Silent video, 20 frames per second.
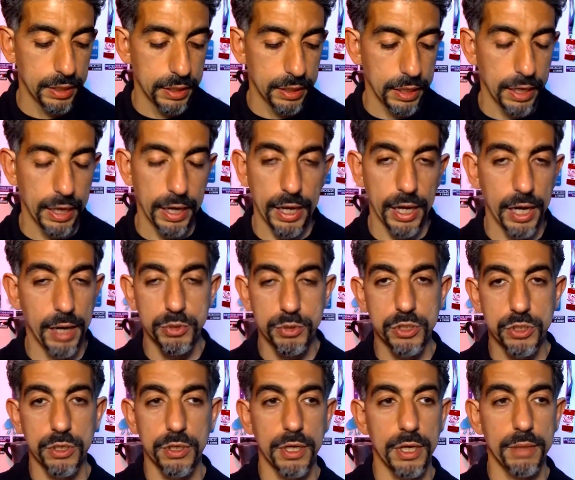and I'm
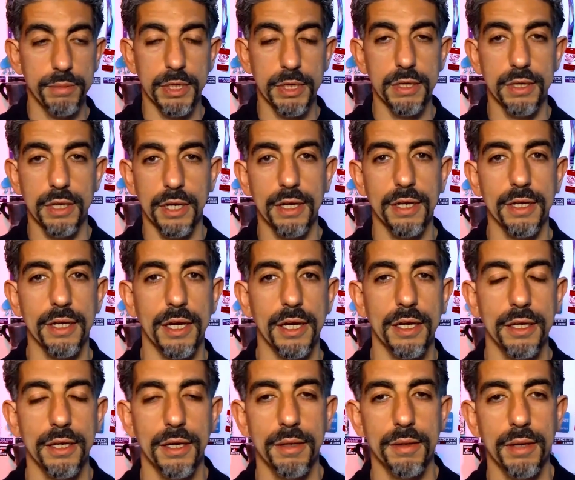sure, I mean,
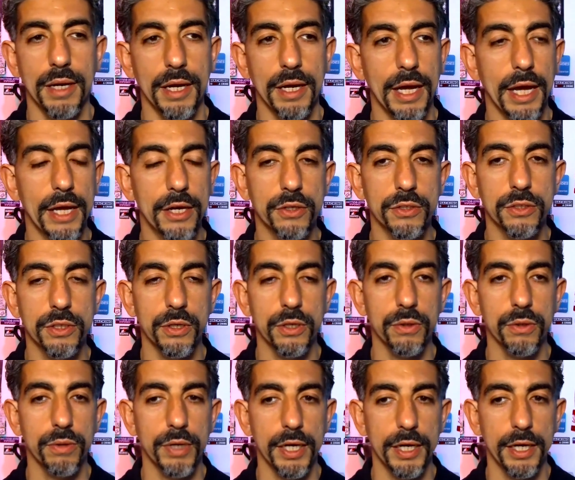I don't
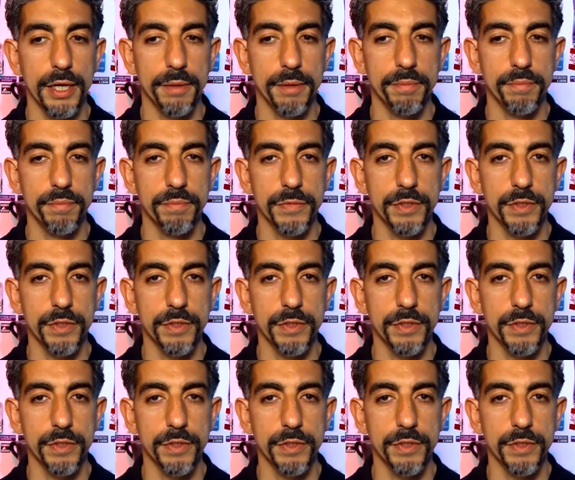know